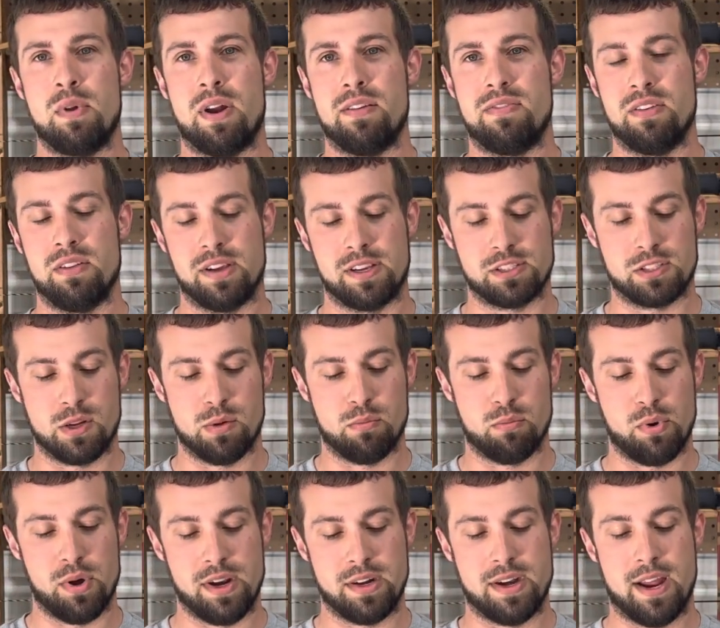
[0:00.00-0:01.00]
but I feel like it's going to
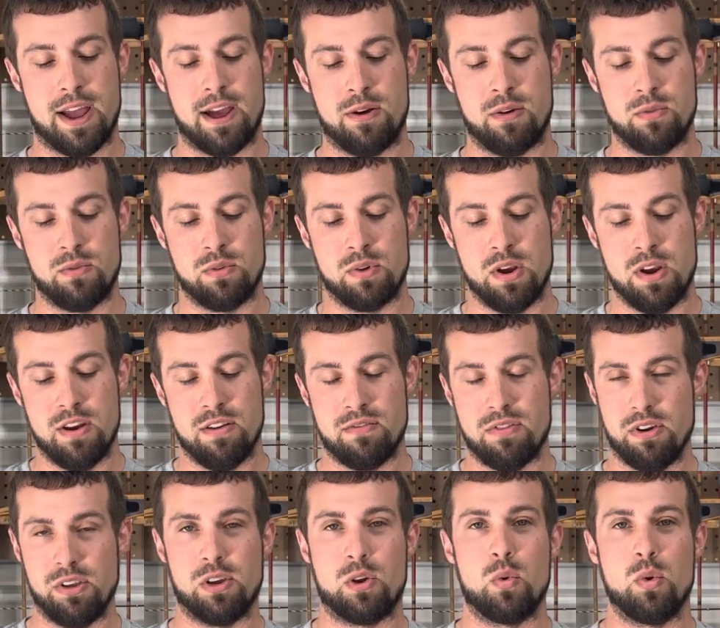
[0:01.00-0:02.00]
break down fairly